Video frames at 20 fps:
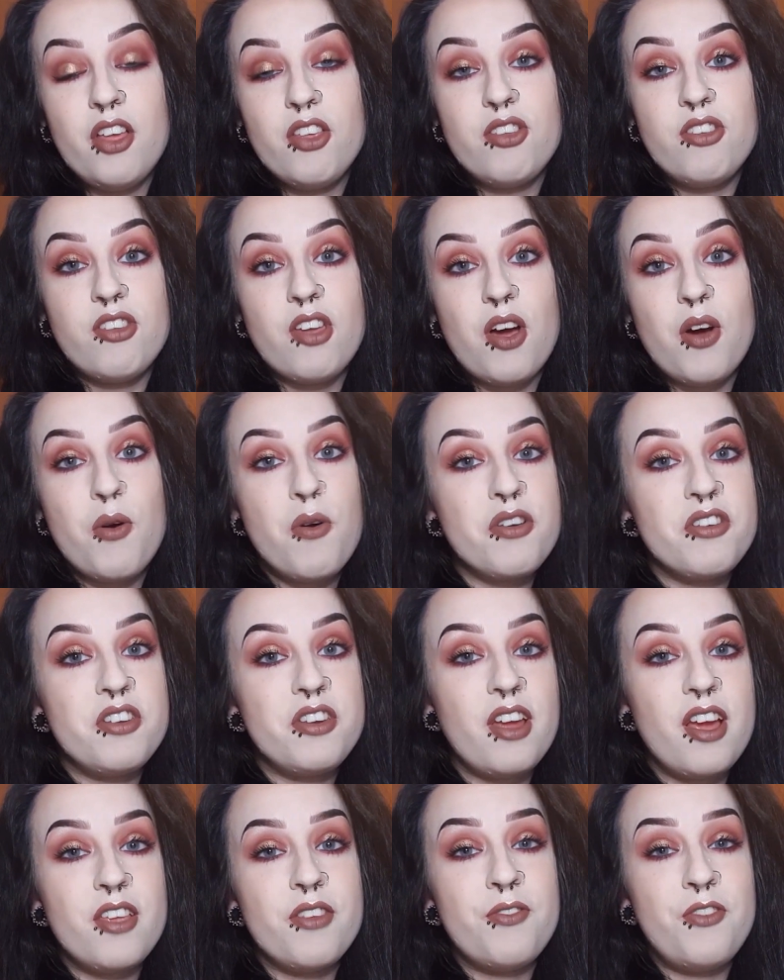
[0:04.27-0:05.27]
So
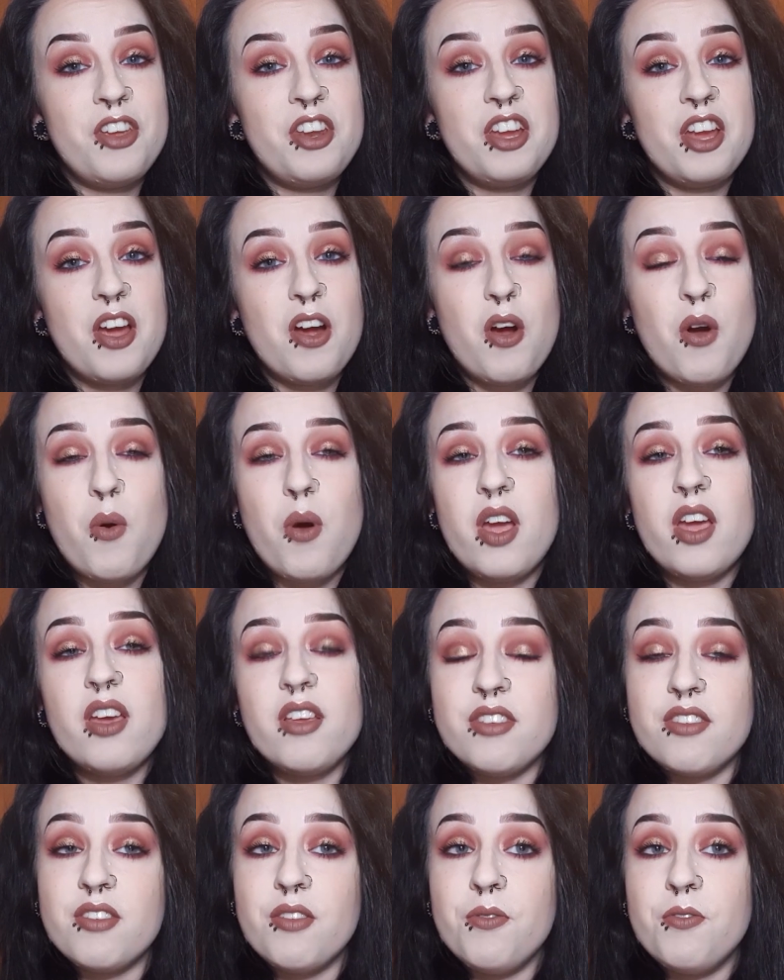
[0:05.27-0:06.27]
today's video
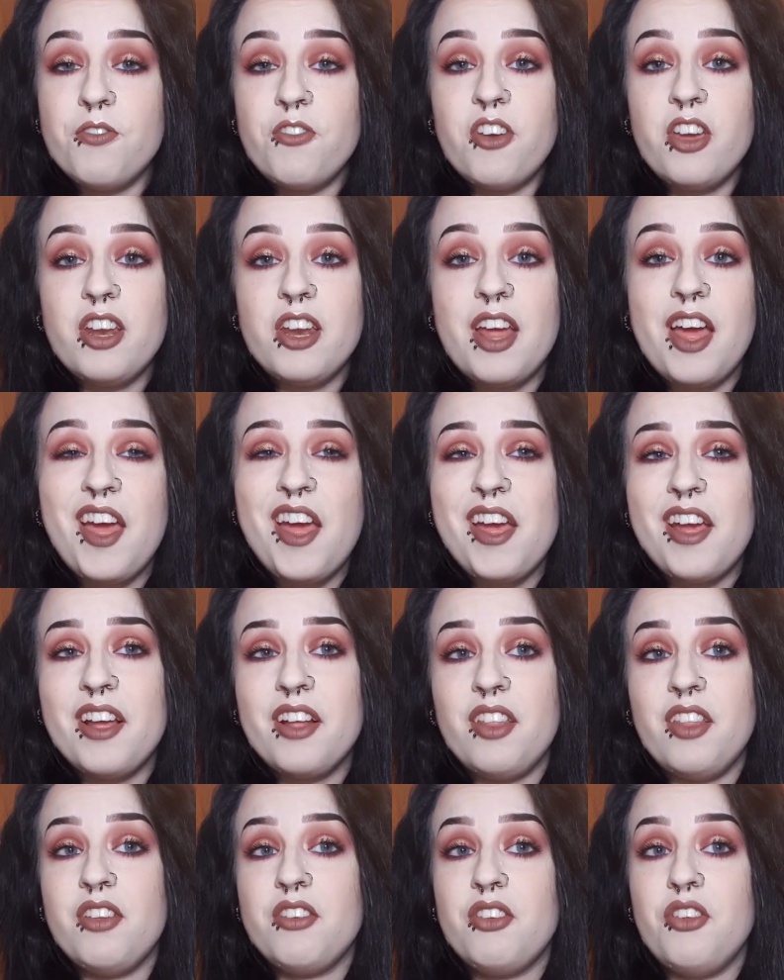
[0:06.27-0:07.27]
is something a
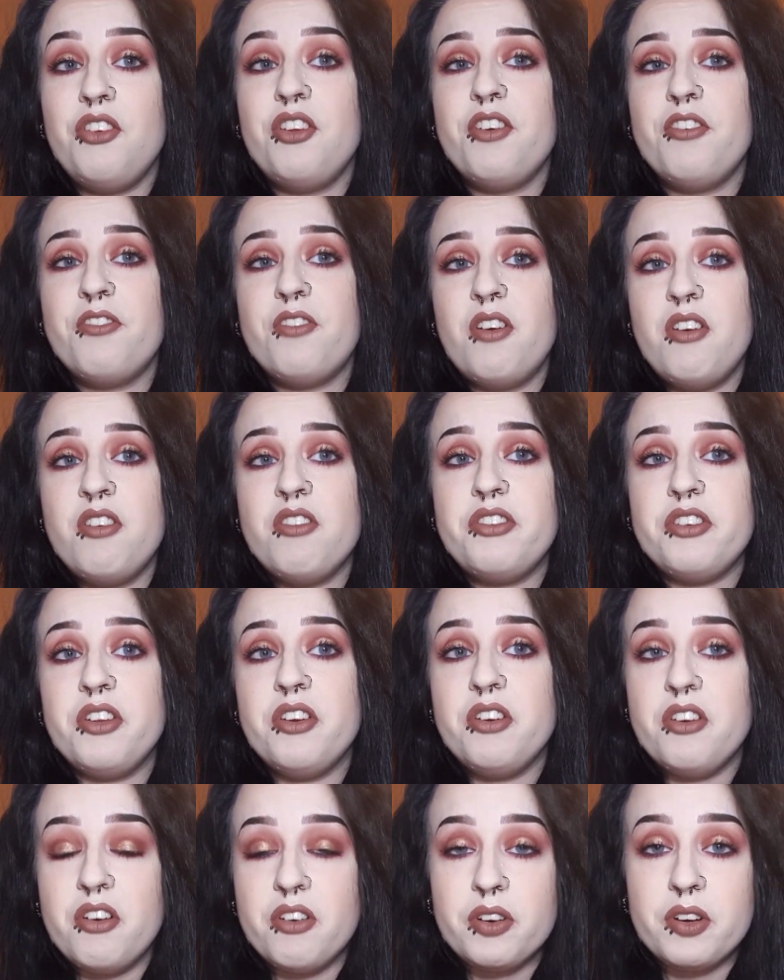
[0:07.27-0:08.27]
little different.
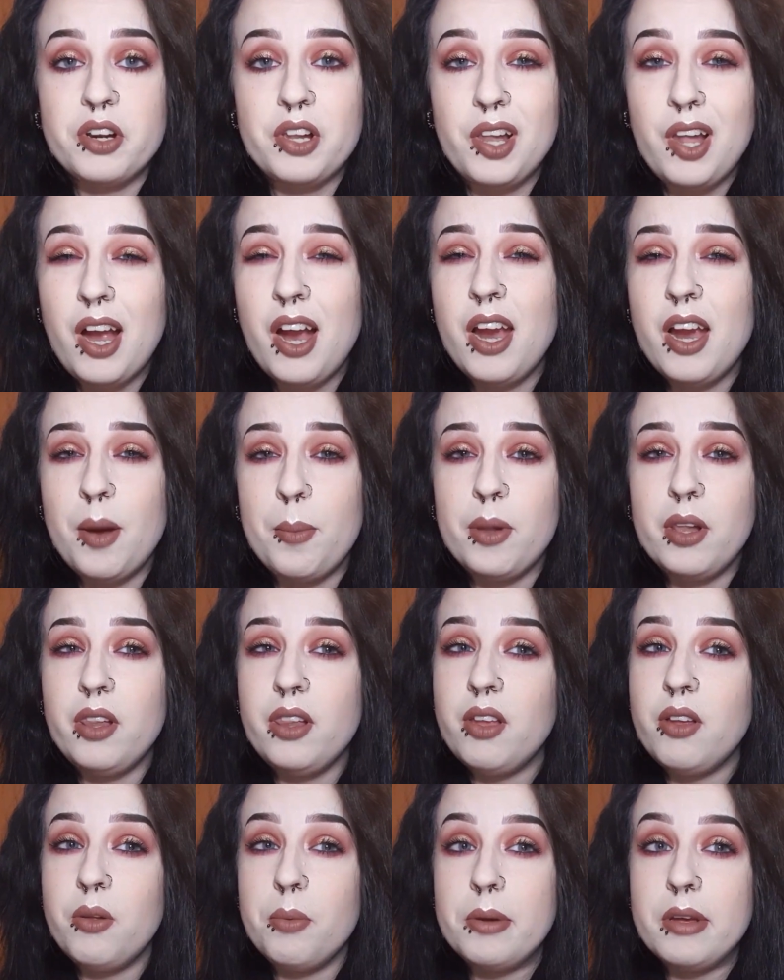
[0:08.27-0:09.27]
Not gonna lie, I'm a
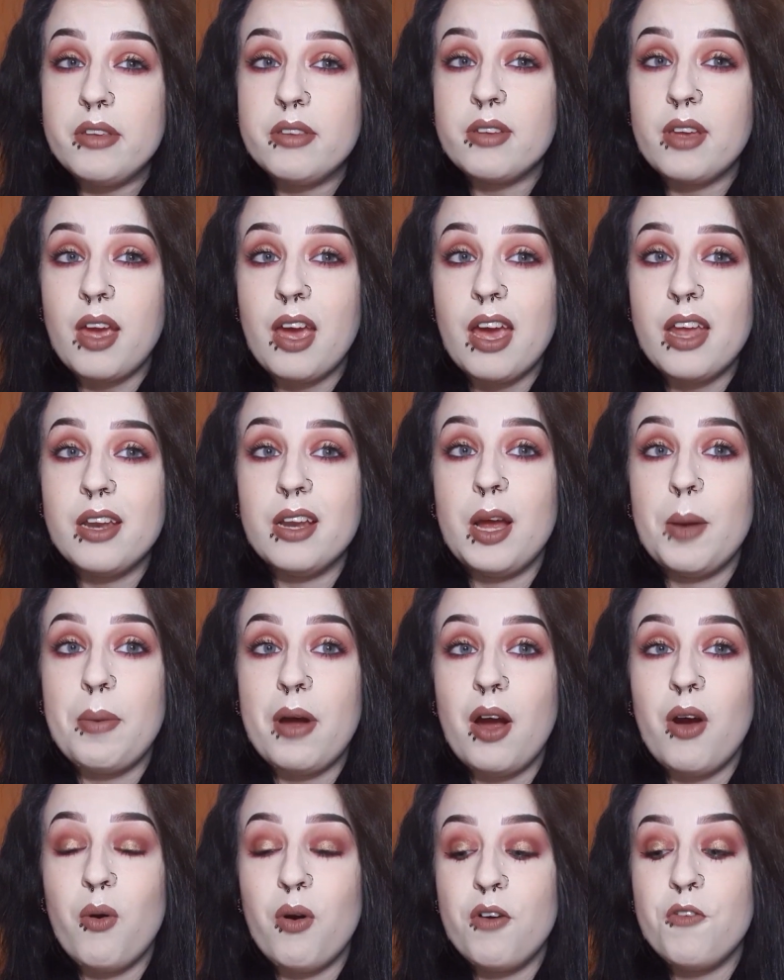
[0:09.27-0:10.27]
little bit scared
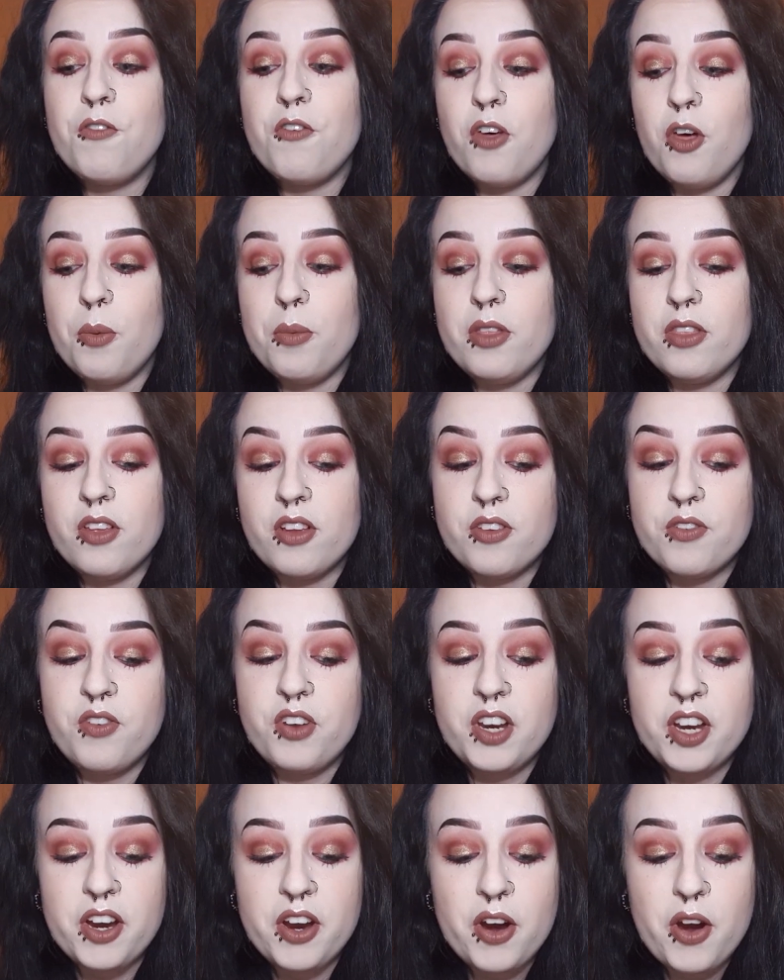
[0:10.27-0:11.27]
about filming this
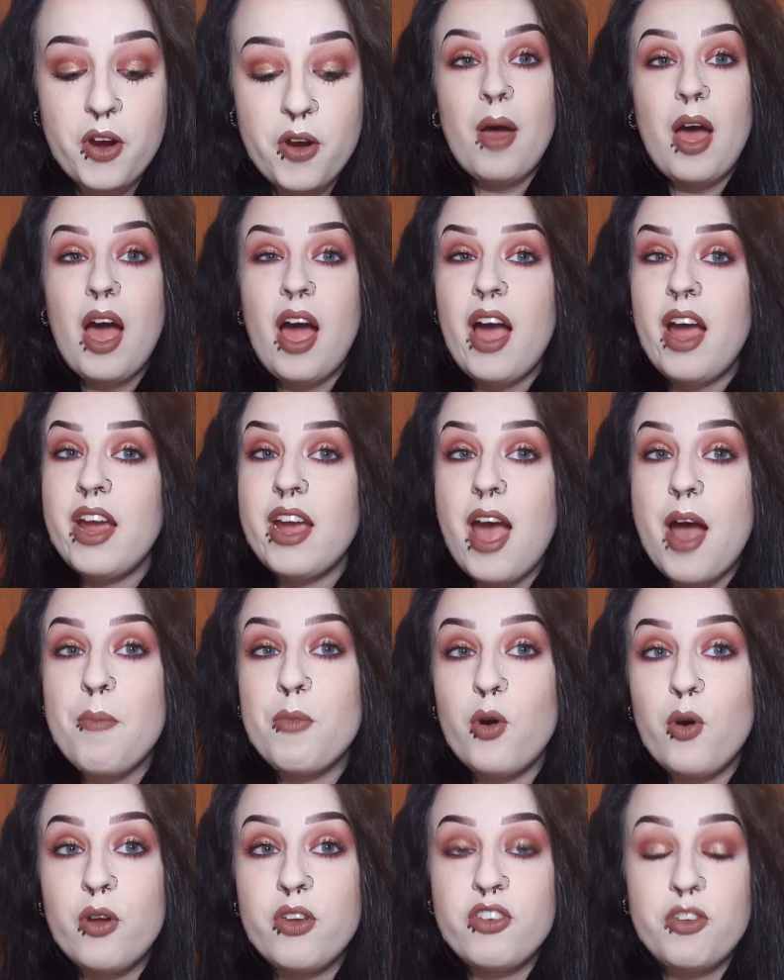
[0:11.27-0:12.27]
video. I am
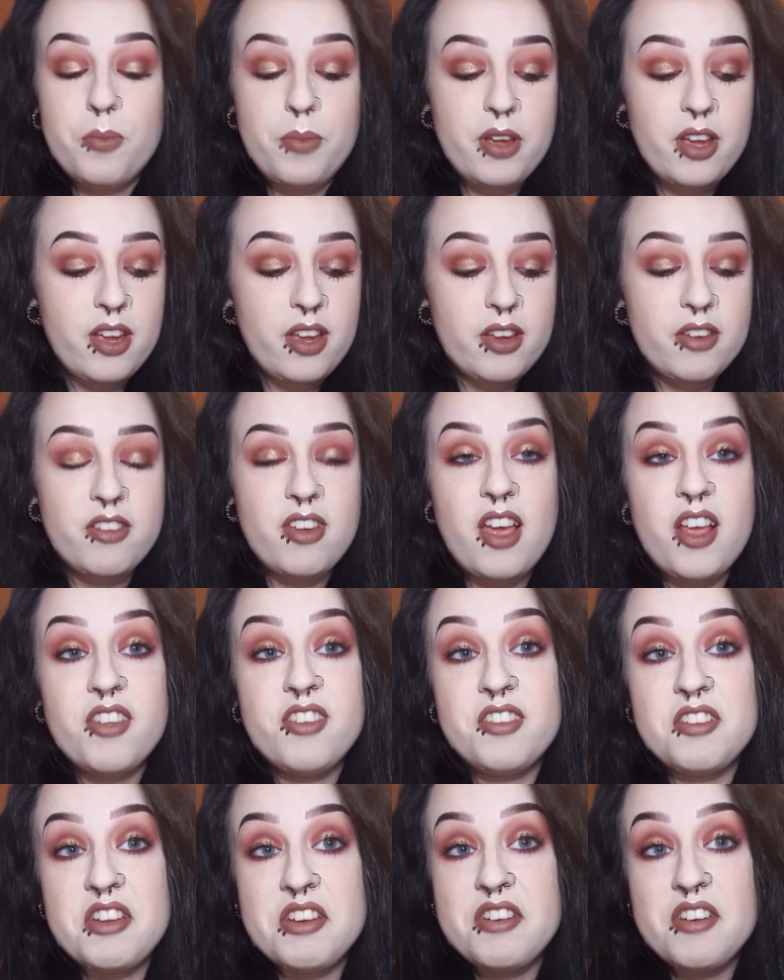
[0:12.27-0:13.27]
going to be
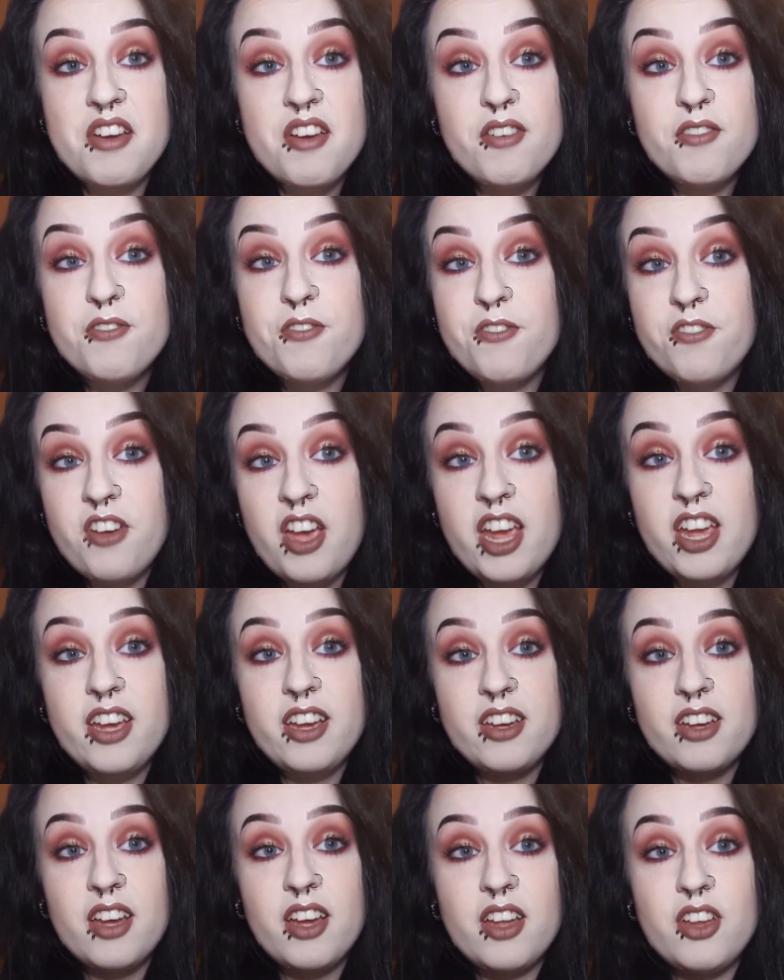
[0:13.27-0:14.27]
testing
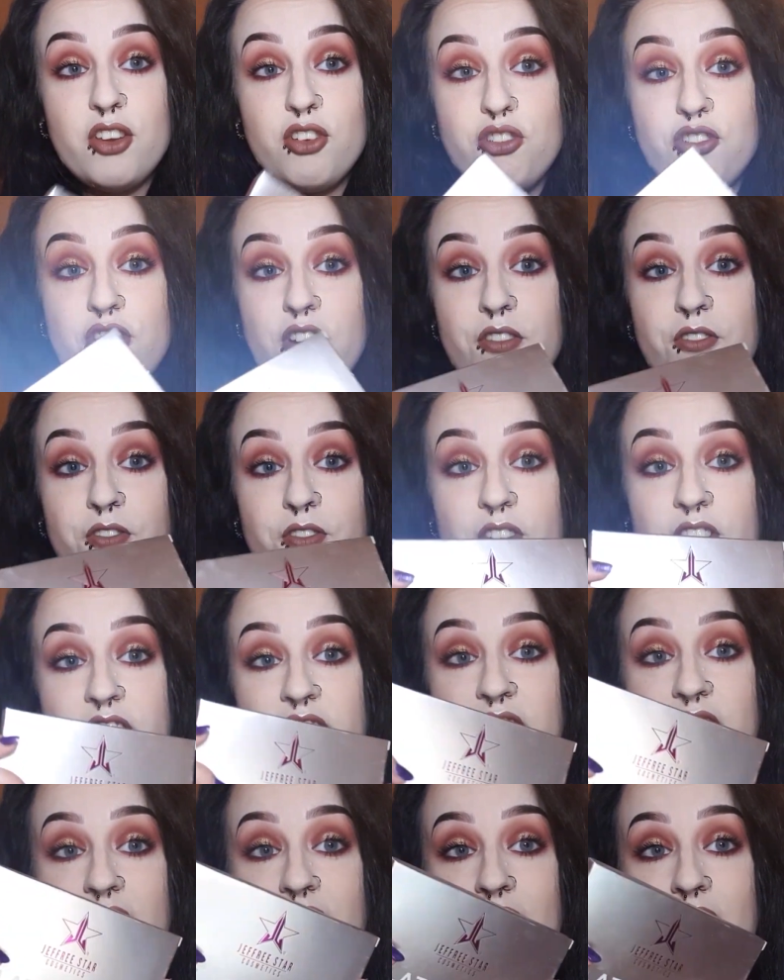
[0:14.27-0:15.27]
fake Jeffree
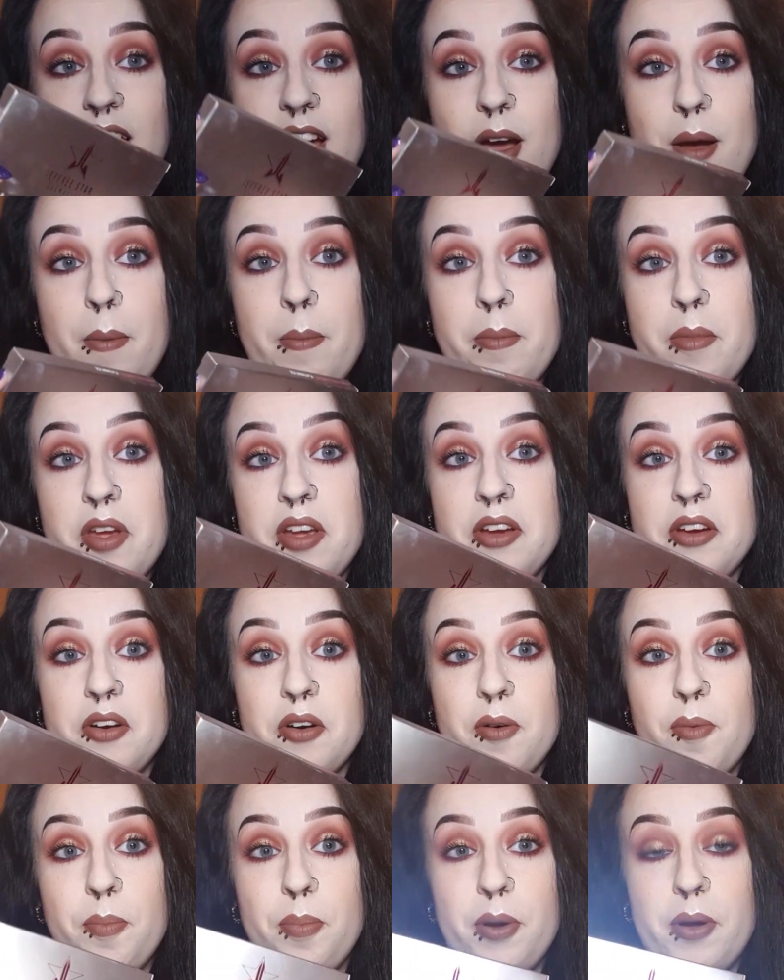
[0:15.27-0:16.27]
Star
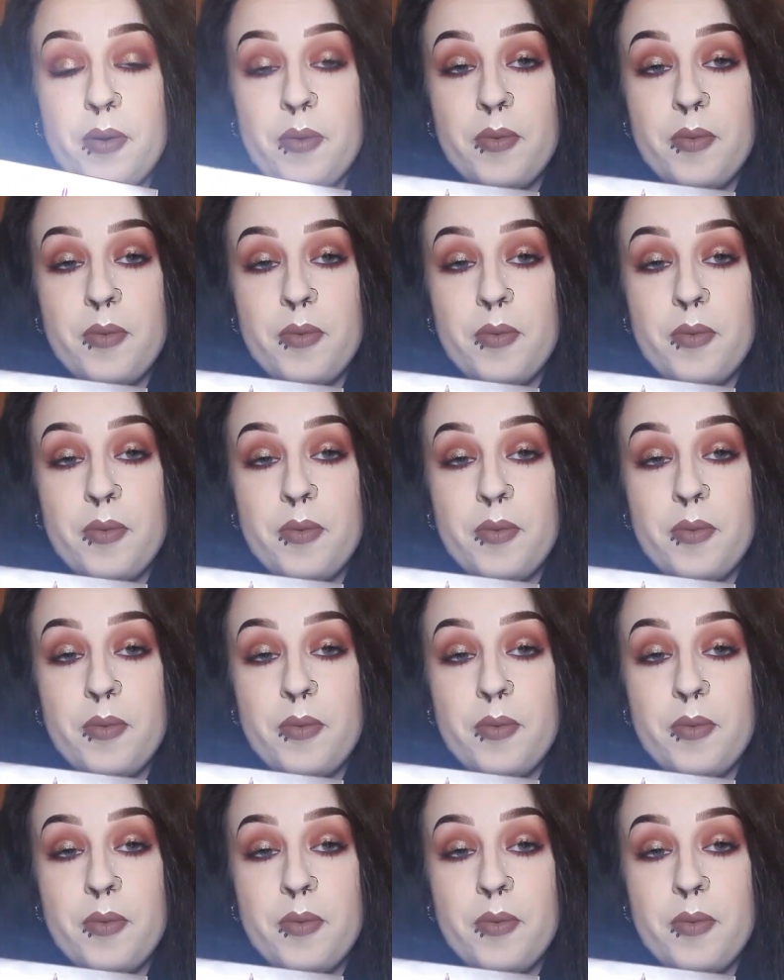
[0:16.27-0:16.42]
makeup.